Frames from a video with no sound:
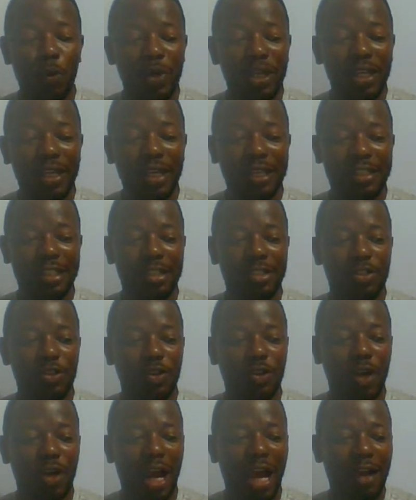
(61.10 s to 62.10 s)
we get into
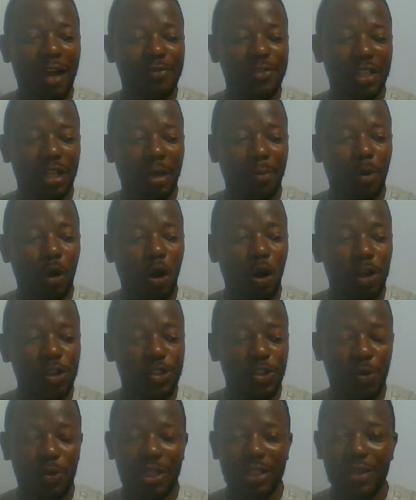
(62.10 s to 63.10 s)
graphs, and I'm
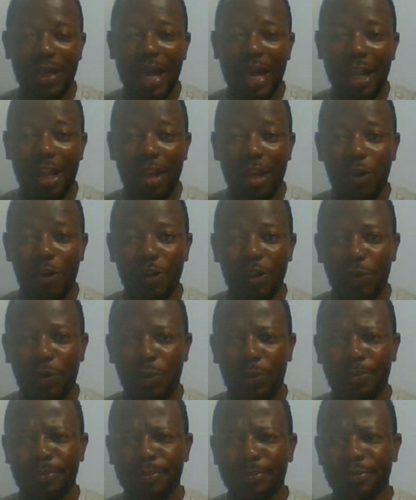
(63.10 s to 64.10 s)
also going to allow
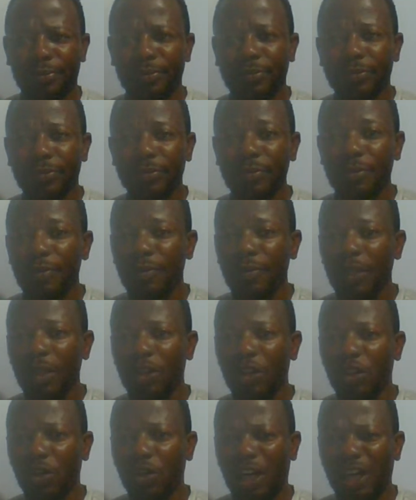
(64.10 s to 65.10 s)
you
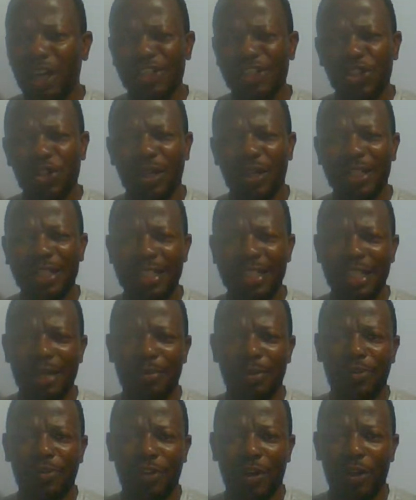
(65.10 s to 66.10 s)
to construct a
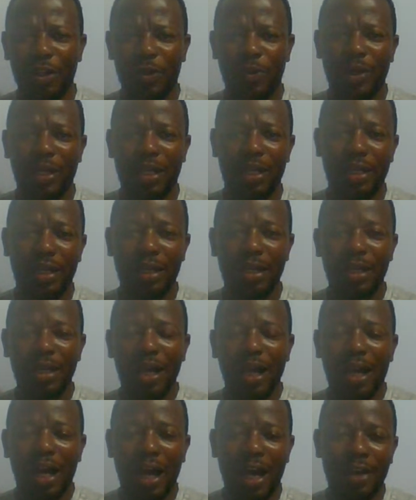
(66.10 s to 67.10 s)
table very quickly
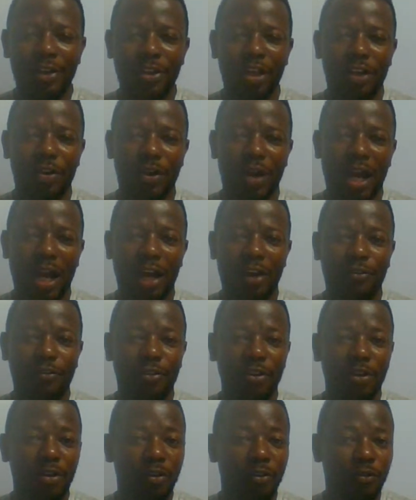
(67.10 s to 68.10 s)
and a graph
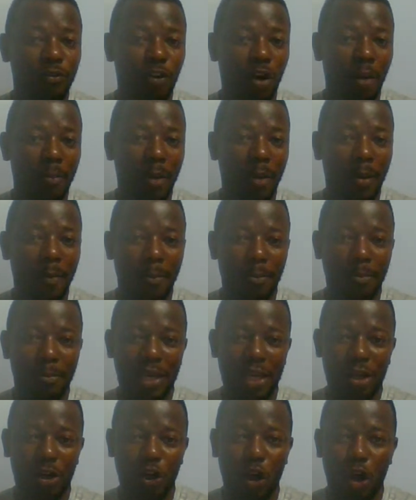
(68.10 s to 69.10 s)
from
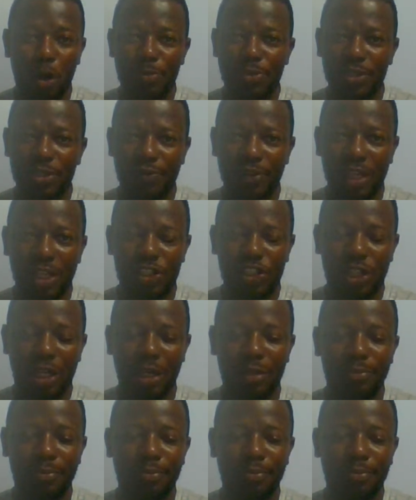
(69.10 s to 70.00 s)
mere observation.